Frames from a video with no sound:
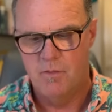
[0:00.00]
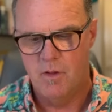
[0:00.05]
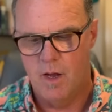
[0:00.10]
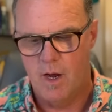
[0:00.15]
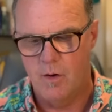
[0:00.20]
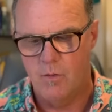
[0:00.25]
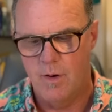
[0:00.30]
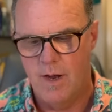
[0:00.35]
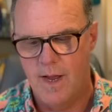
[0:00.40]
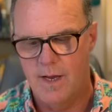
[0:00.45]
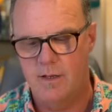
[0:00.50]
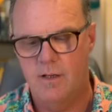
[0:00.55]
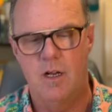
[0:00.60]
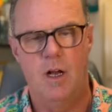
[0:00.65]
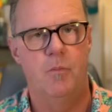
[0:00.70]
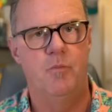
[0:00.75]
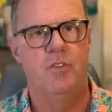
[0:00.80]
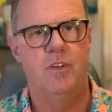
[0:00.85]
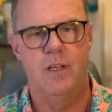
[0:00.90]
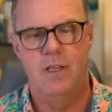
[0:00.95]
Iraq
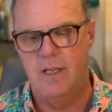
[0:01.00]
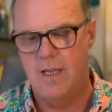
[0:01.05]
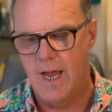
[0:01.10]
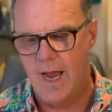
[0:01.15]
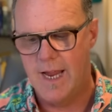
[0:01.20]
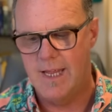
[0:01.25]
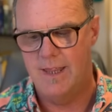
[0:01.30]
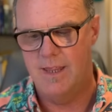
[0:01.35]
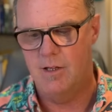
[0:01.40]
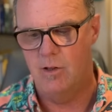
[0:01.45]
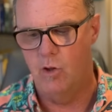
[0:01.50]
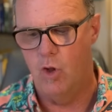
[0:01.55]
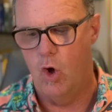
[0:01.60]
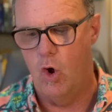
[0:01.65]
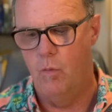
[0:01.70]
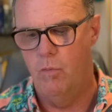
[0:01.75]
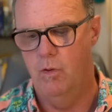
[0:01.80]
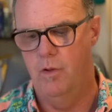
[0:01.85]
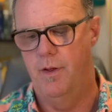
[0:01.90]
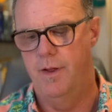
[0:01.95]
comes in ninth
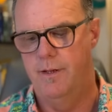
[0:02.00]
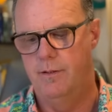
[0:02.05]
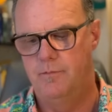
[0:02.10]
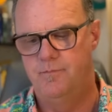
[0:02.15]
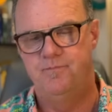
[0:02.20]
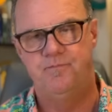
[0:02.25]
globally